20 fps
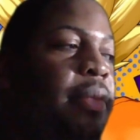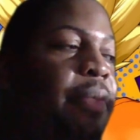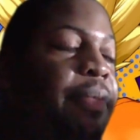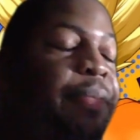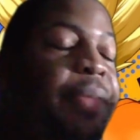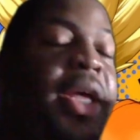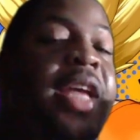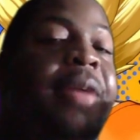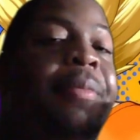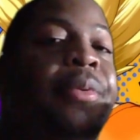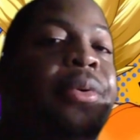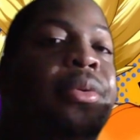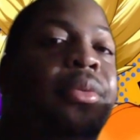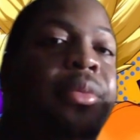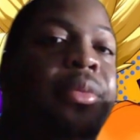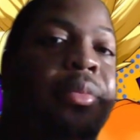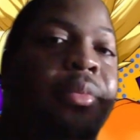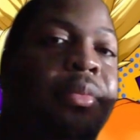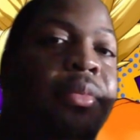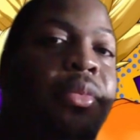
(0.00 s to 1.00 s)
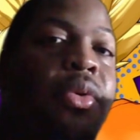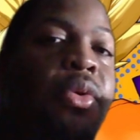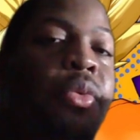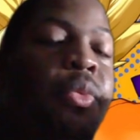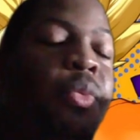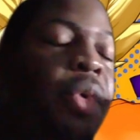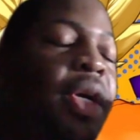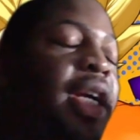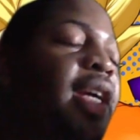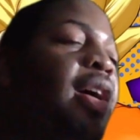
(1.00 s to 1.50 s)
people,
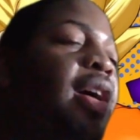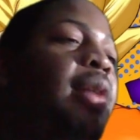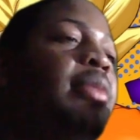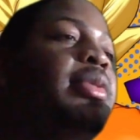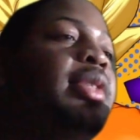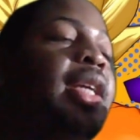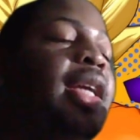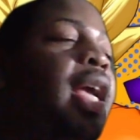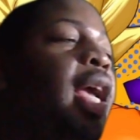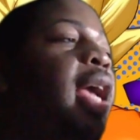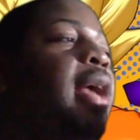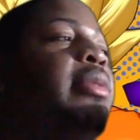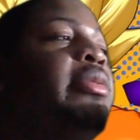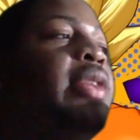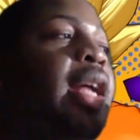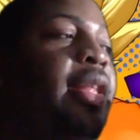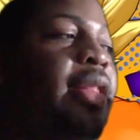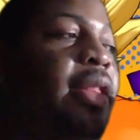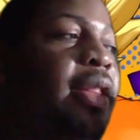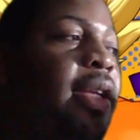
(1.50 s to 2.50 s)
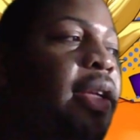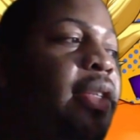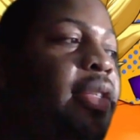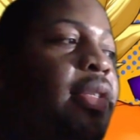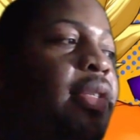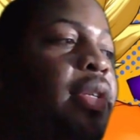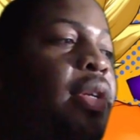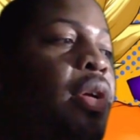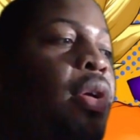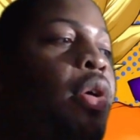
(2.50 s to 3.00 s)
when it comes to games like
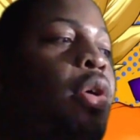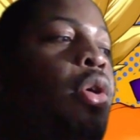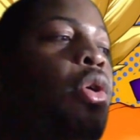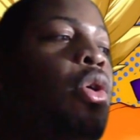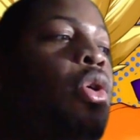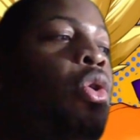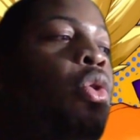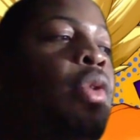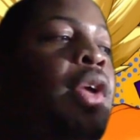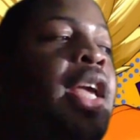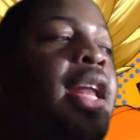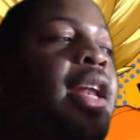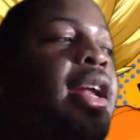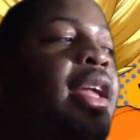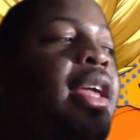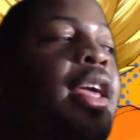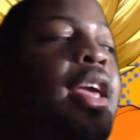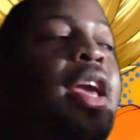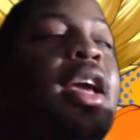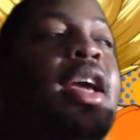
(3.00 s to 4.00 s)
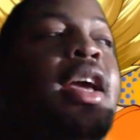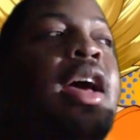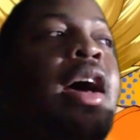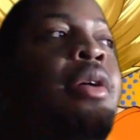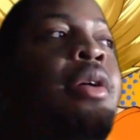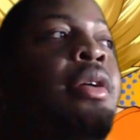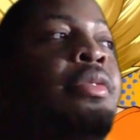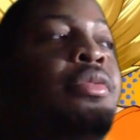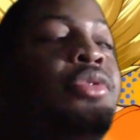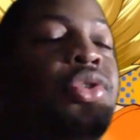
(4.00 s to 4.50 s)
this, who get a kick
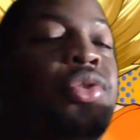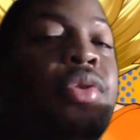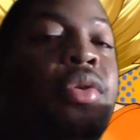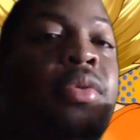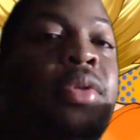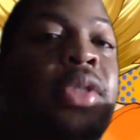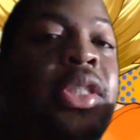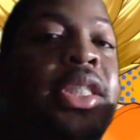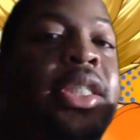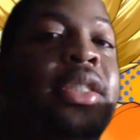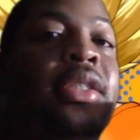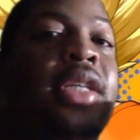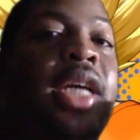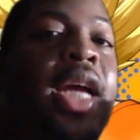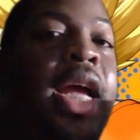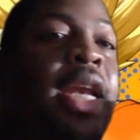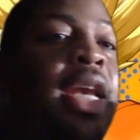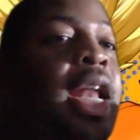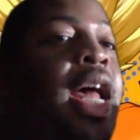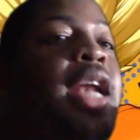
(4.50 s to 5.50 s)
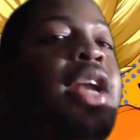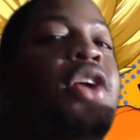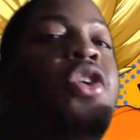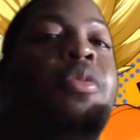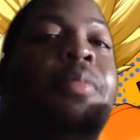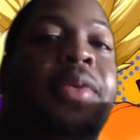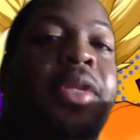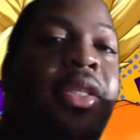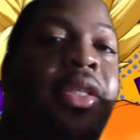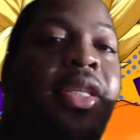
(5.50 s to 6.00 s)
out of trolling and not
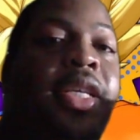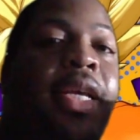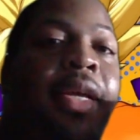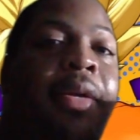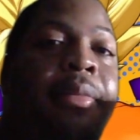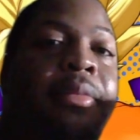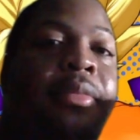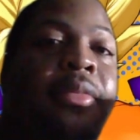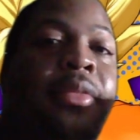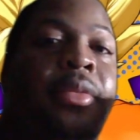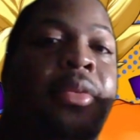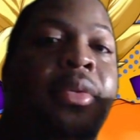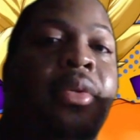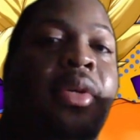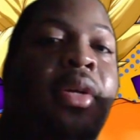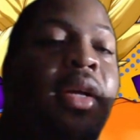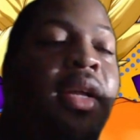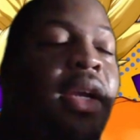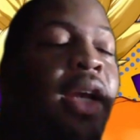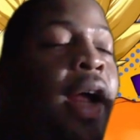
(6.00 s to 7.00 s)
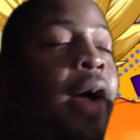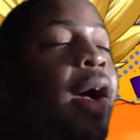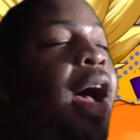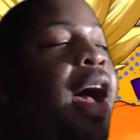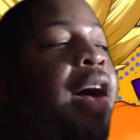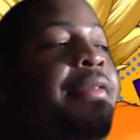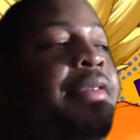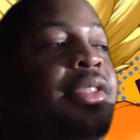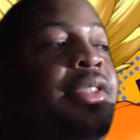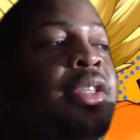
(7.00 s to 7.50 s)
helping the team. Now,
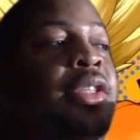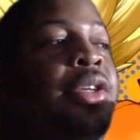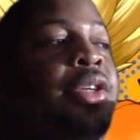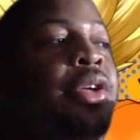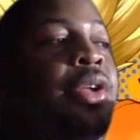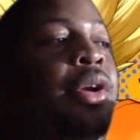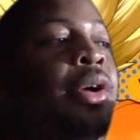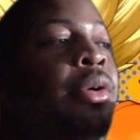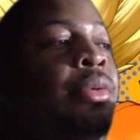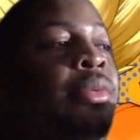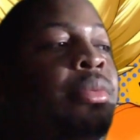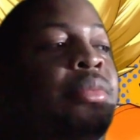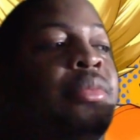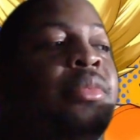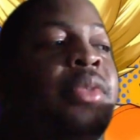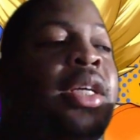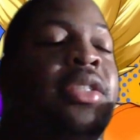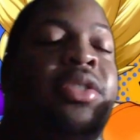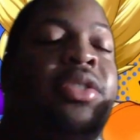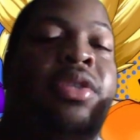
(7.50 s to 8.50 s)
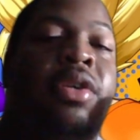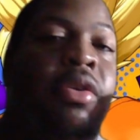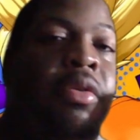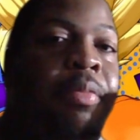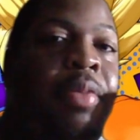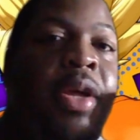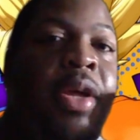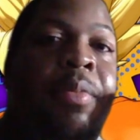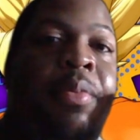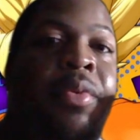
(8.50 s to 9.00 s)
obviously, you know, it's certain
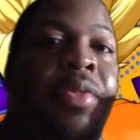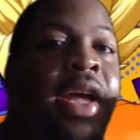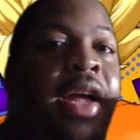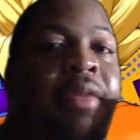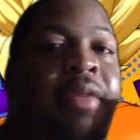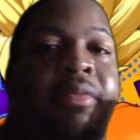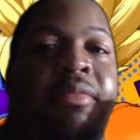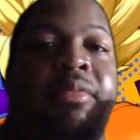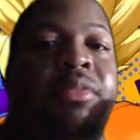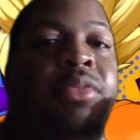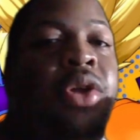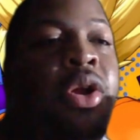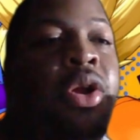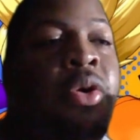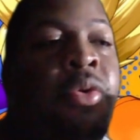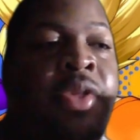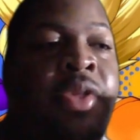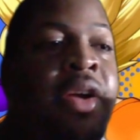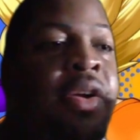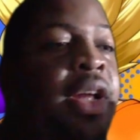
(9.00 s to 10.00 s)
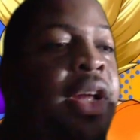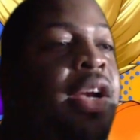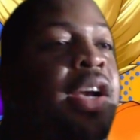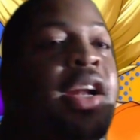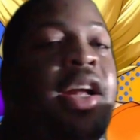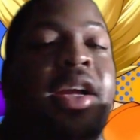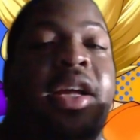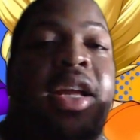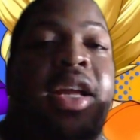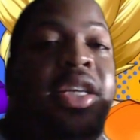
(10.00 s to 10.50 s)
people that, you know, their
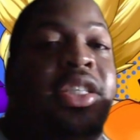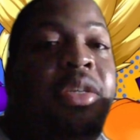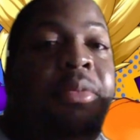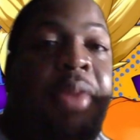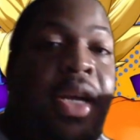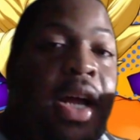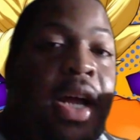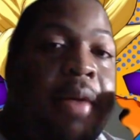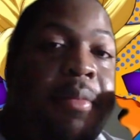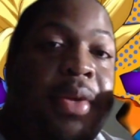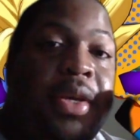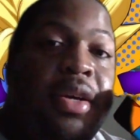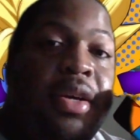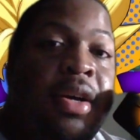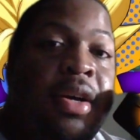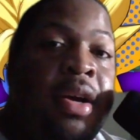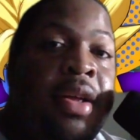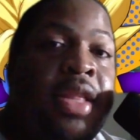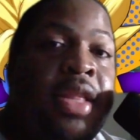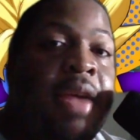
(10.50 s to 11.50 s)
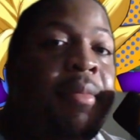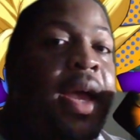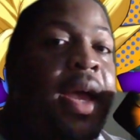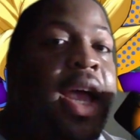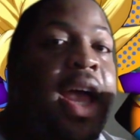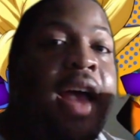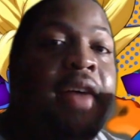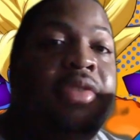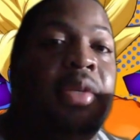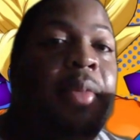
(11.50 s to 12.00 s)
internet connection may not be good. They may
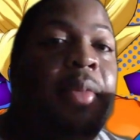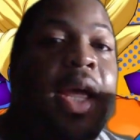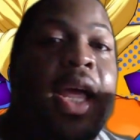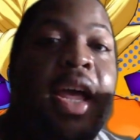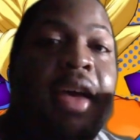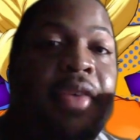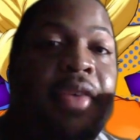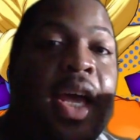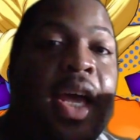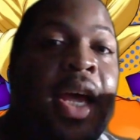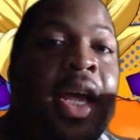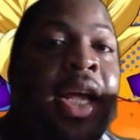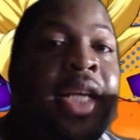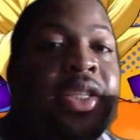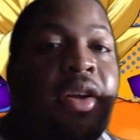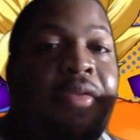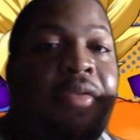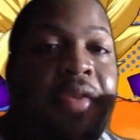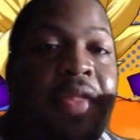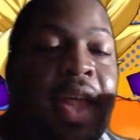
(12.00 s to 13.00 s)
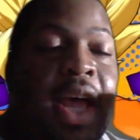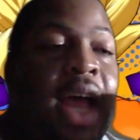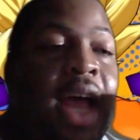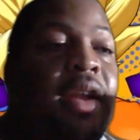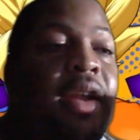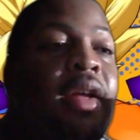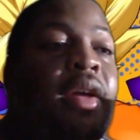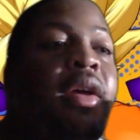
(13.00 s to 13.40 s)
have some A F Ks off of that.